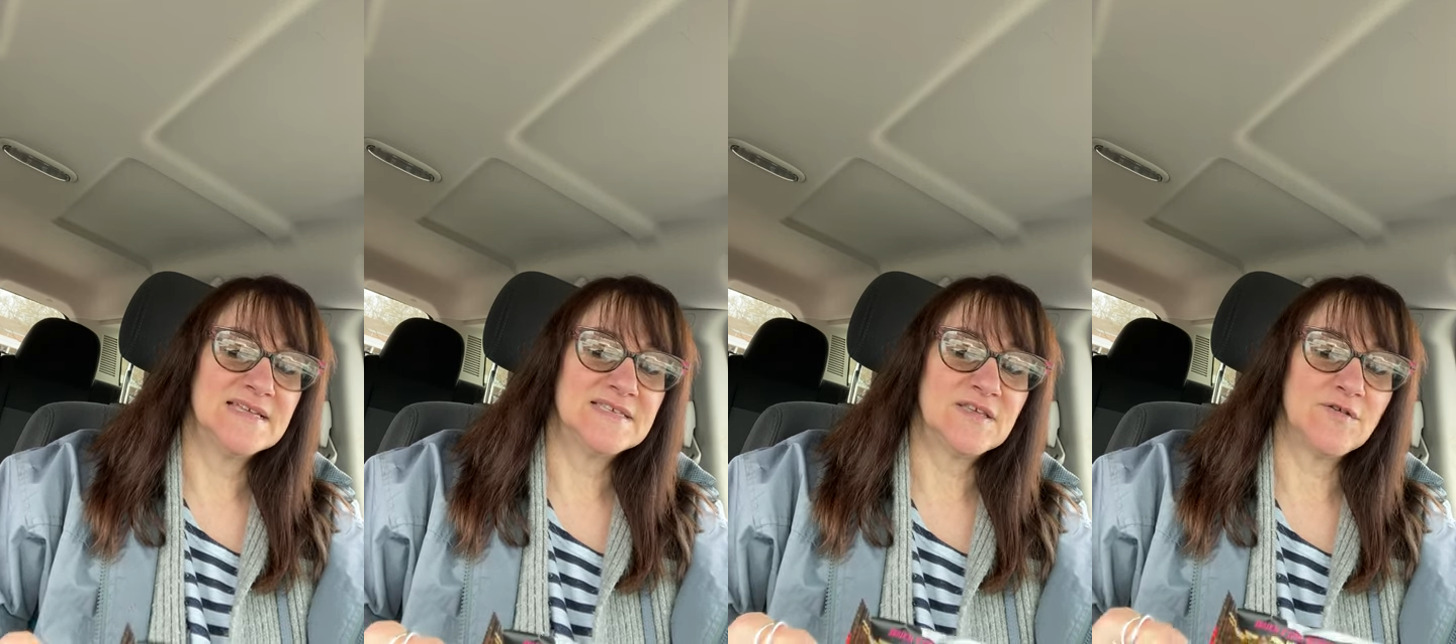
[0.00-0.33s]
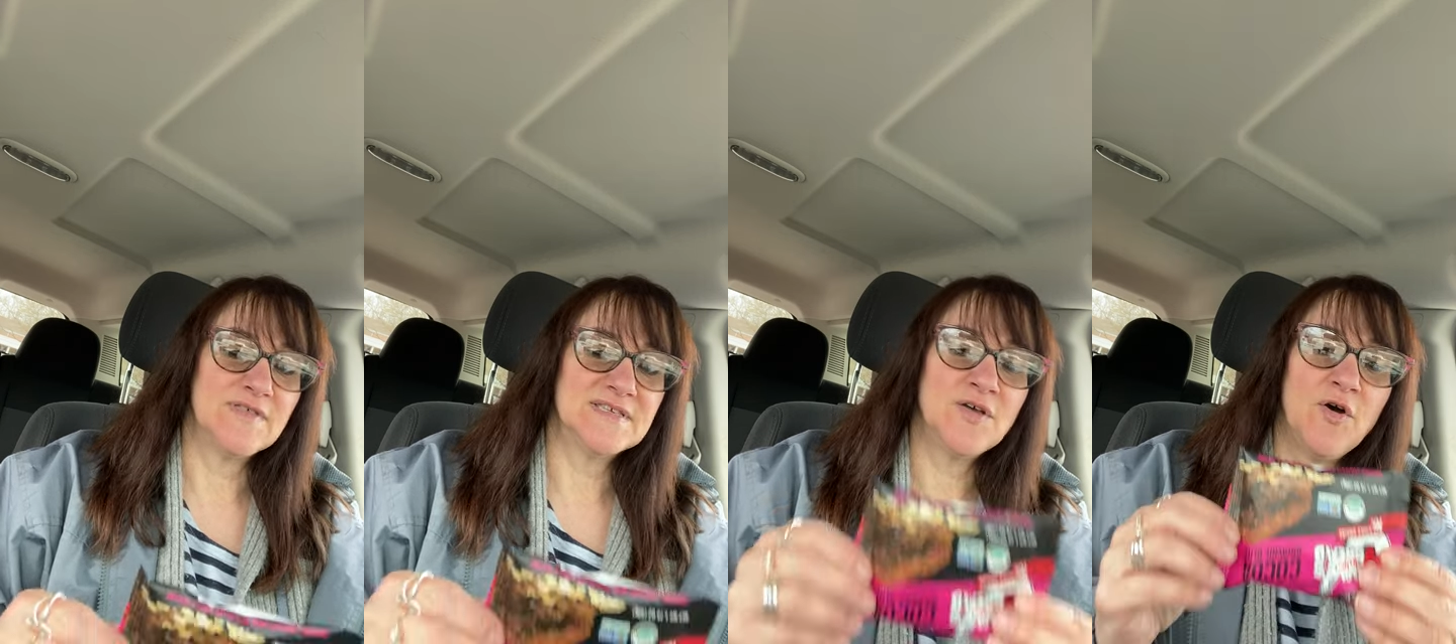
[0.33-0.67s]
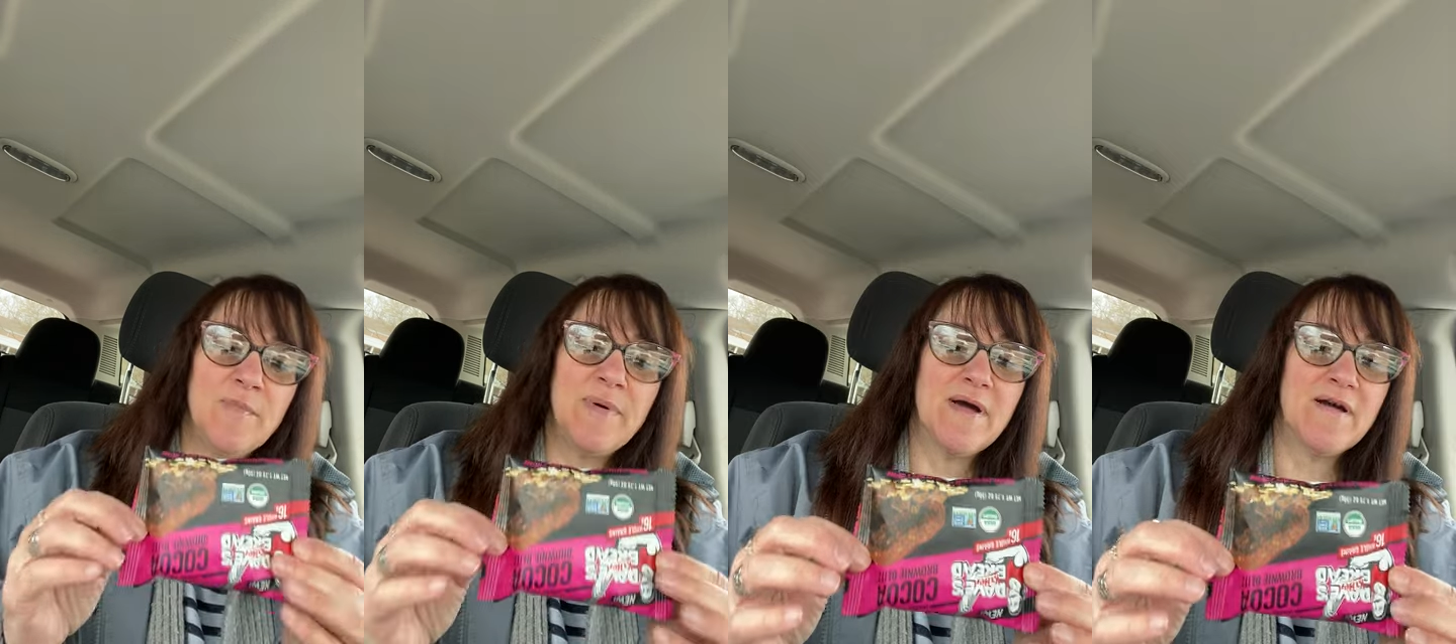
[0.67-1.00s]
So this
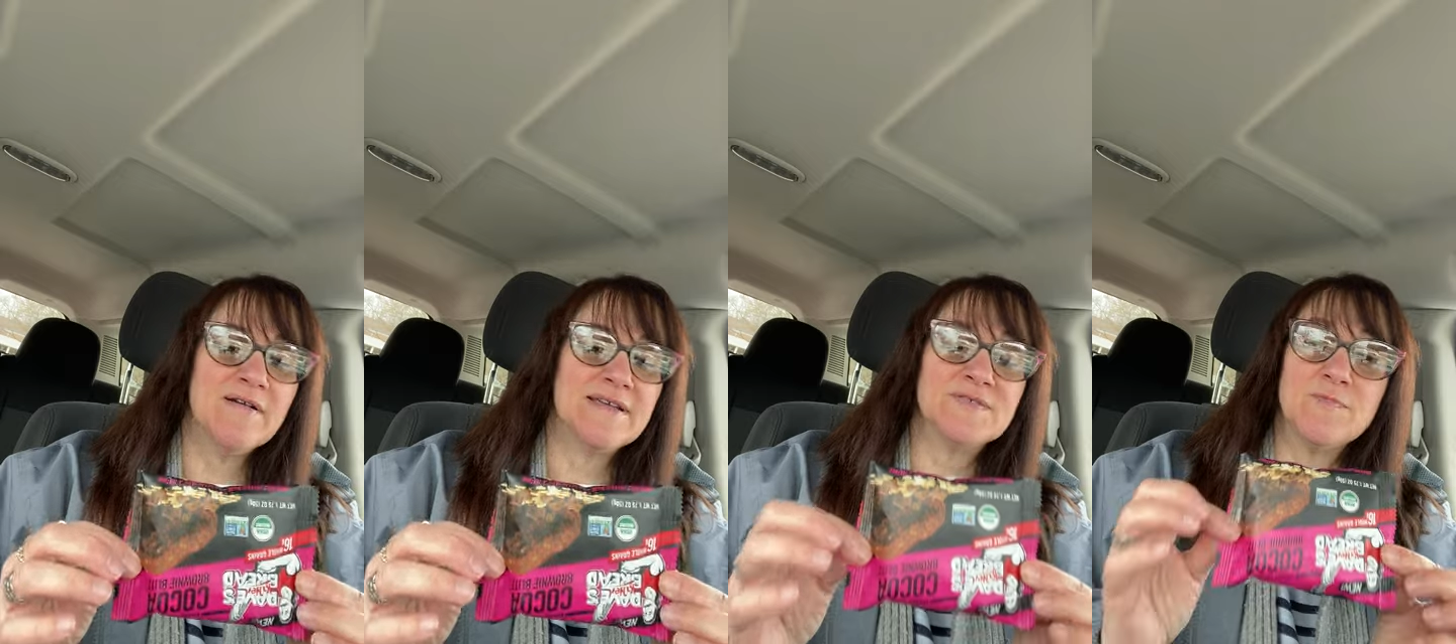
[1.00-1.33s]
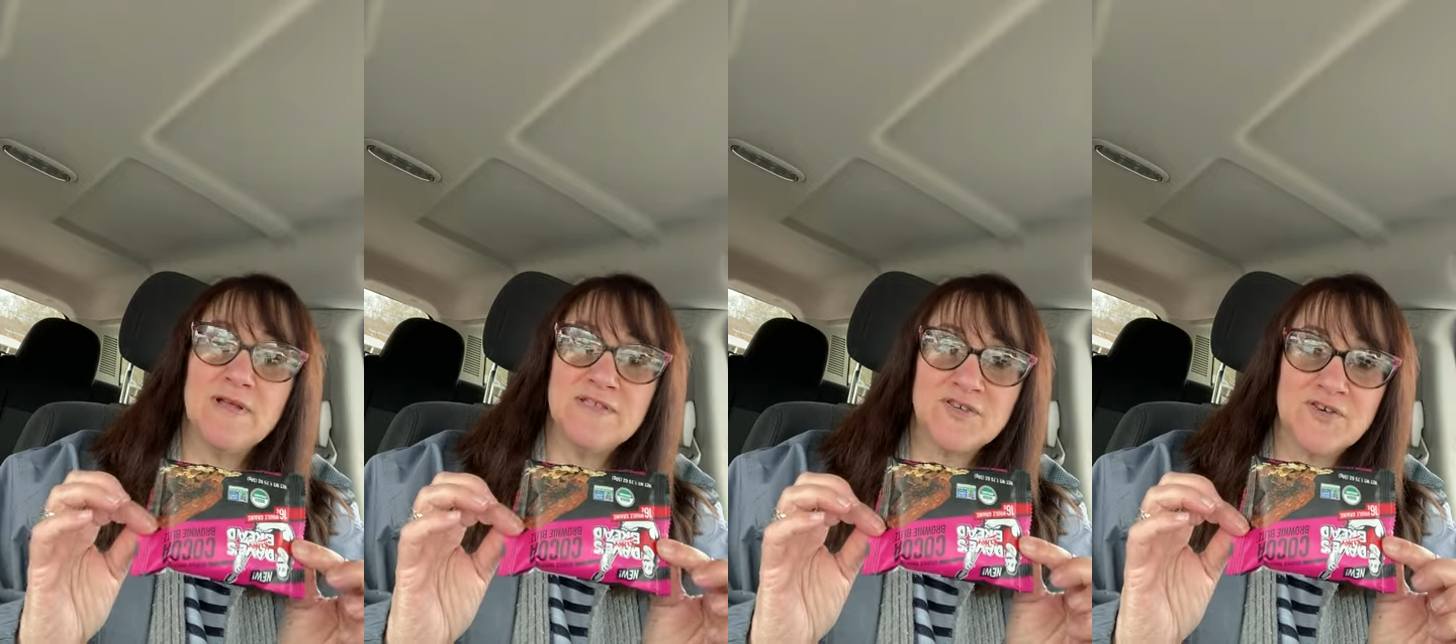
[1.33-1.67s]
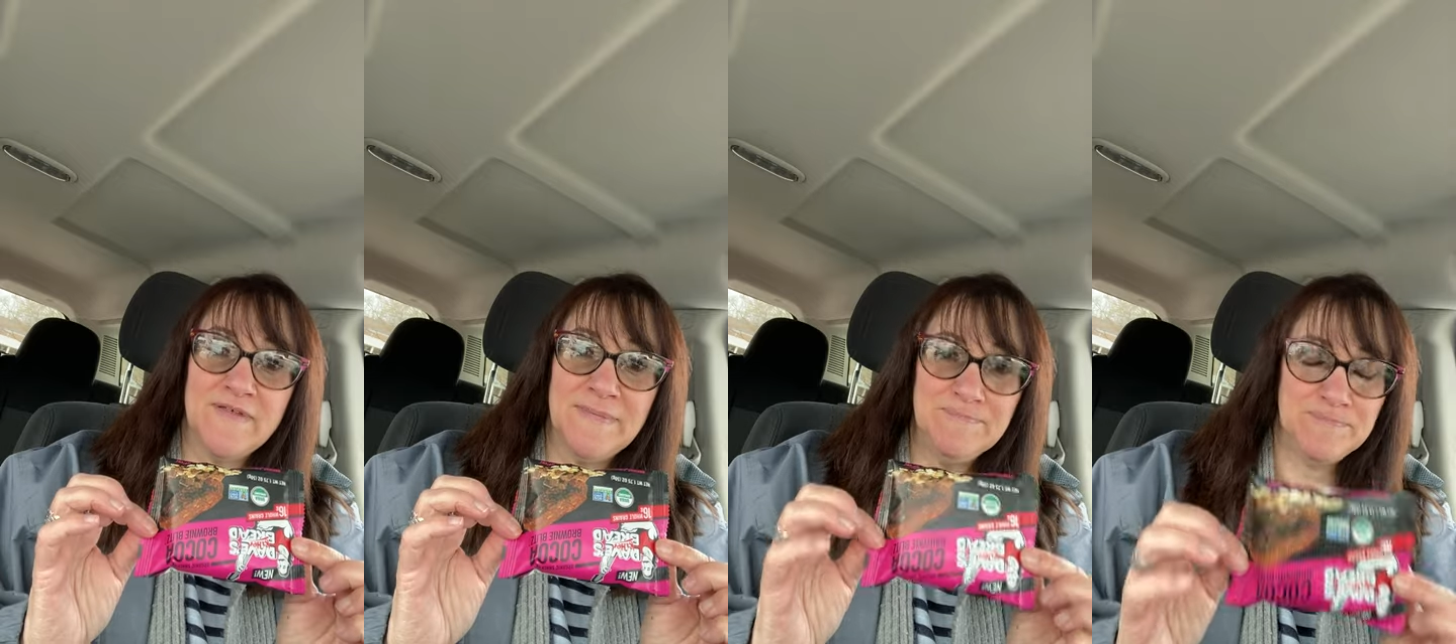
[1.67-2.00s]
whole bar is one
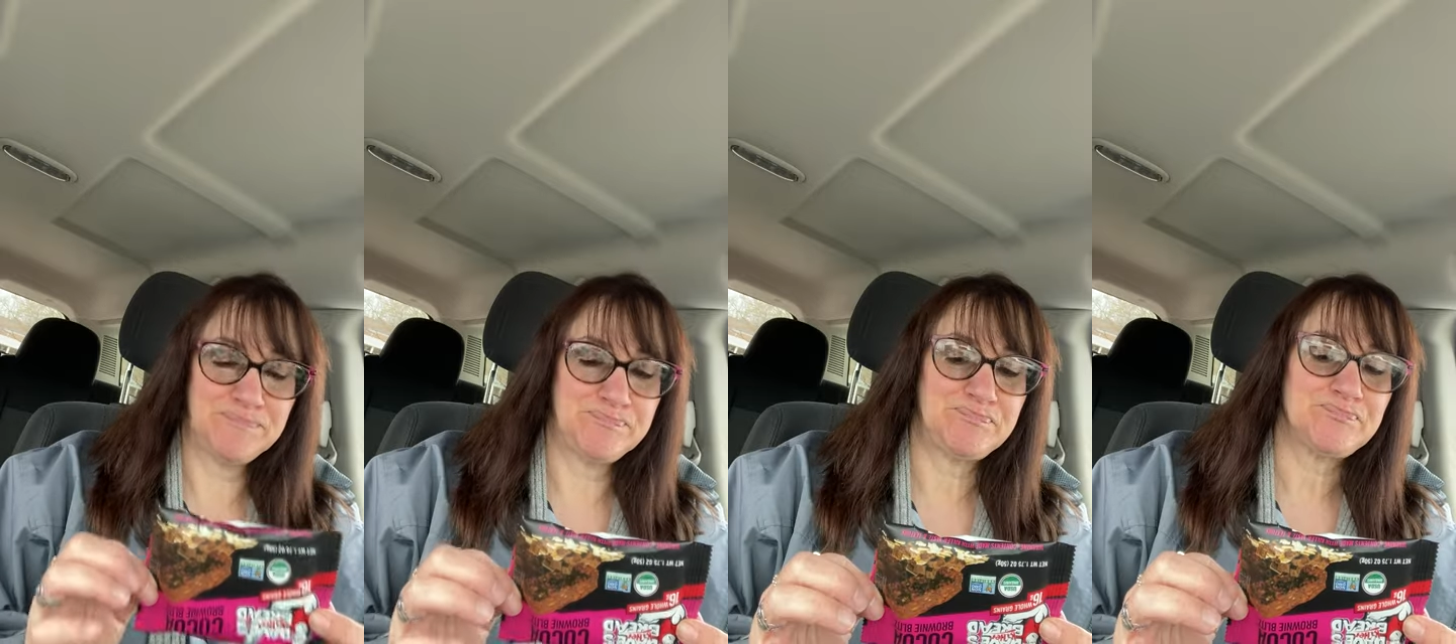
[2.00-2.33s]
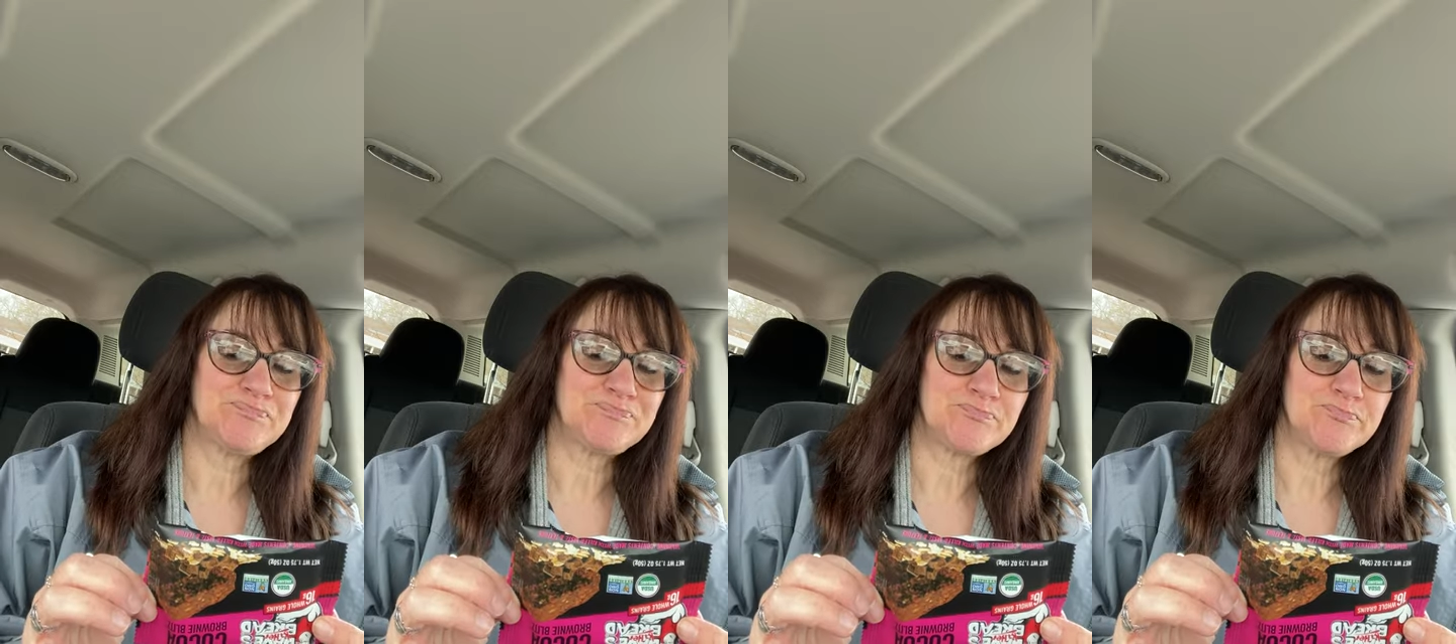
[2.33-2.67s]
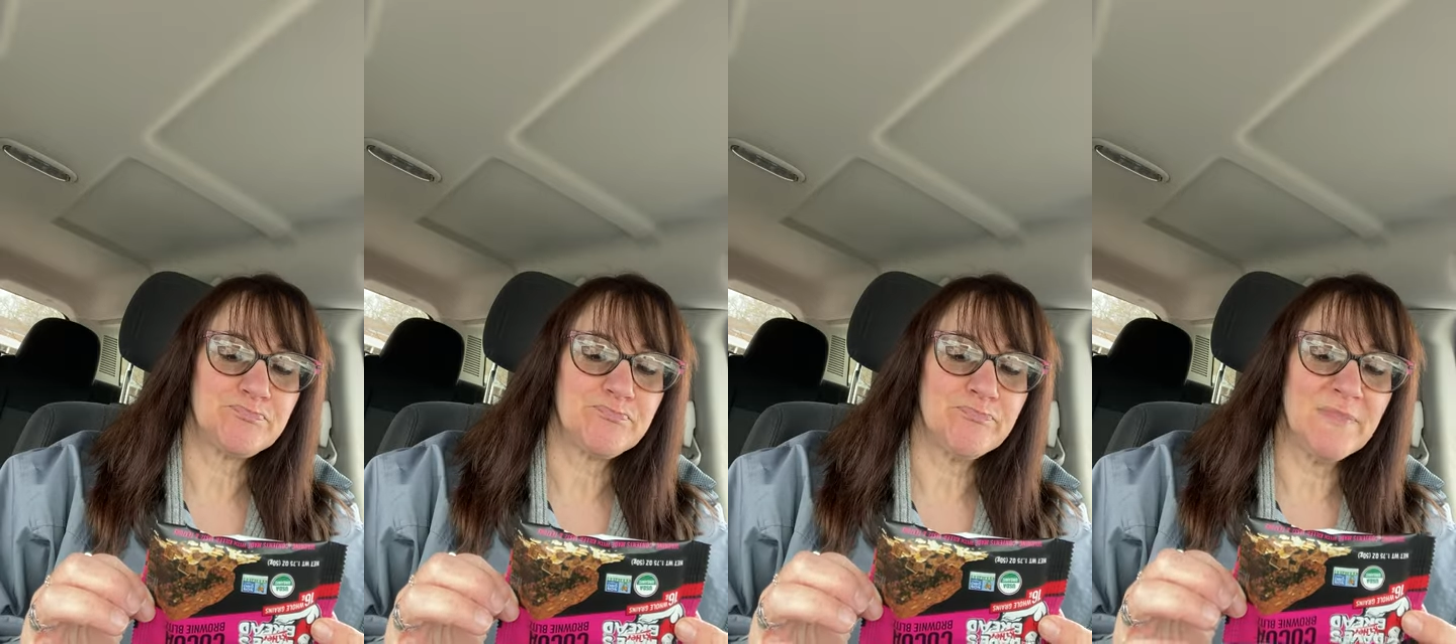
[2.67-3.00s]
serving.
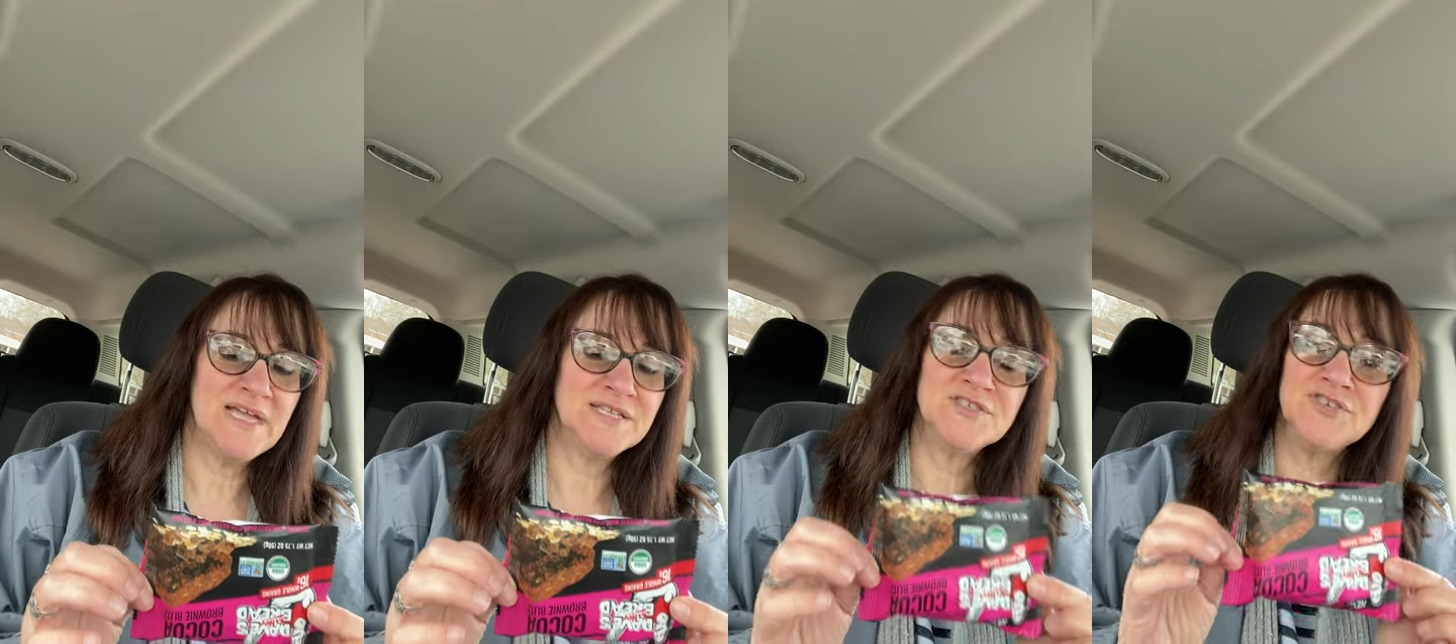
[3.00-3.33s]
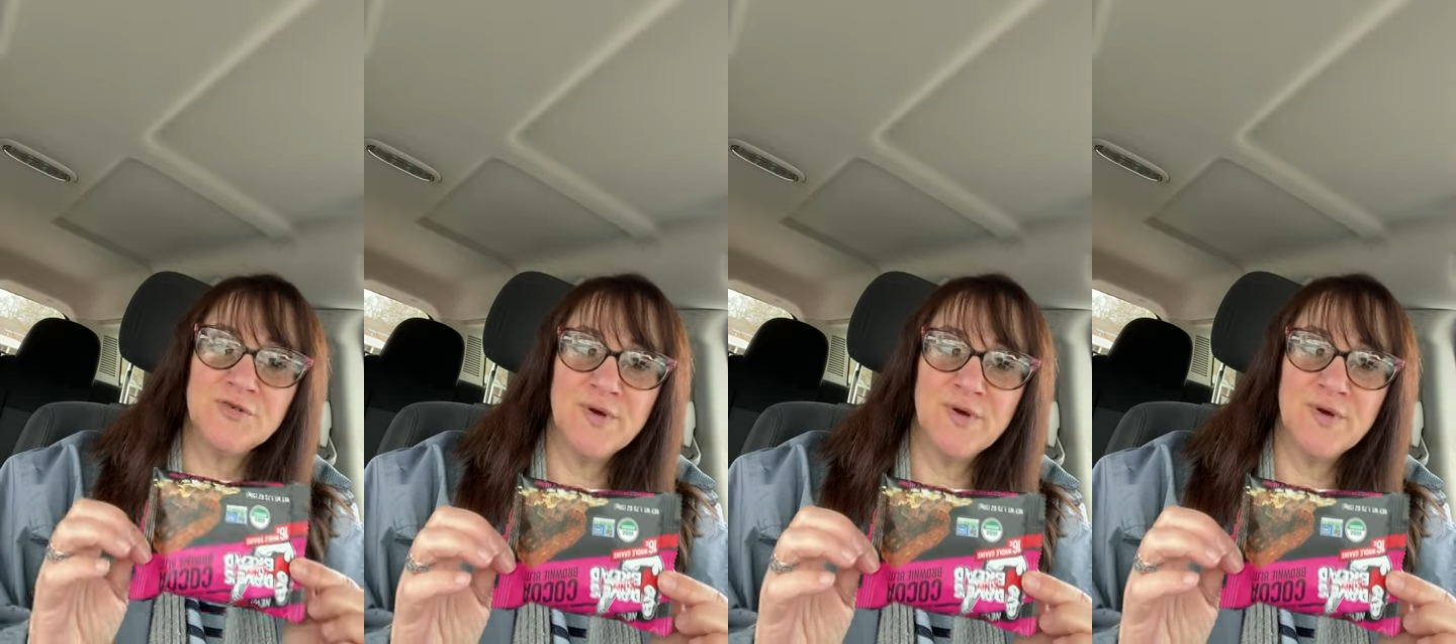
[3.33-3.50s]
It's two